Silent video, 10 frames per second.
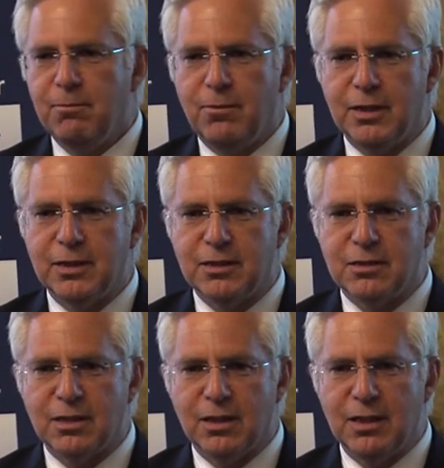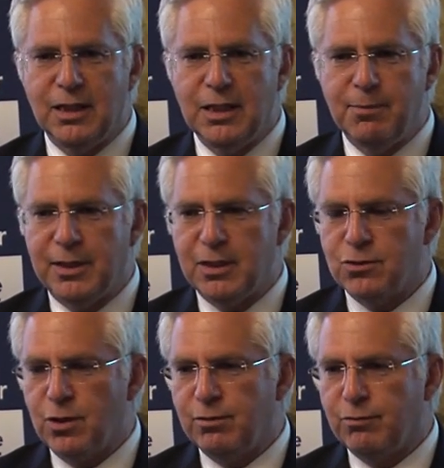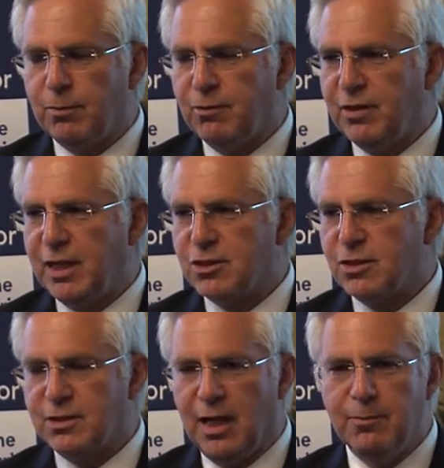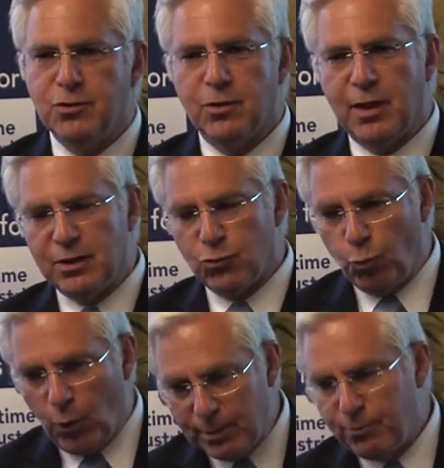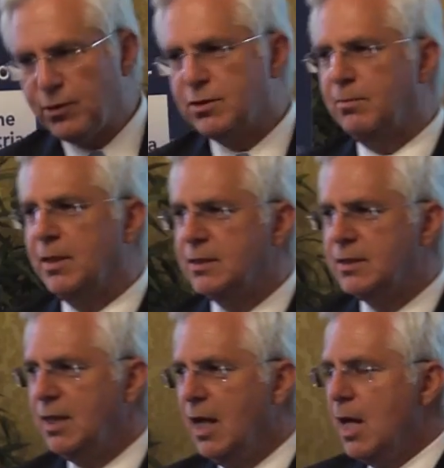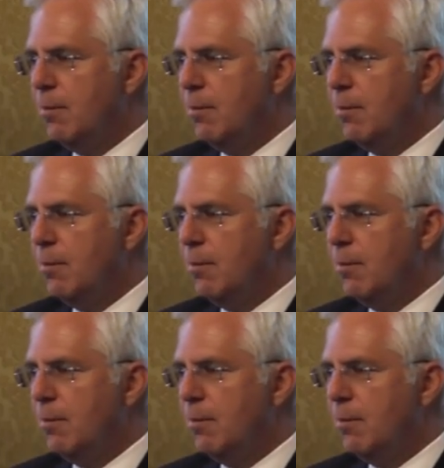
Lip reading: but it's an independent survey from the Financial Times, so that's one possibility.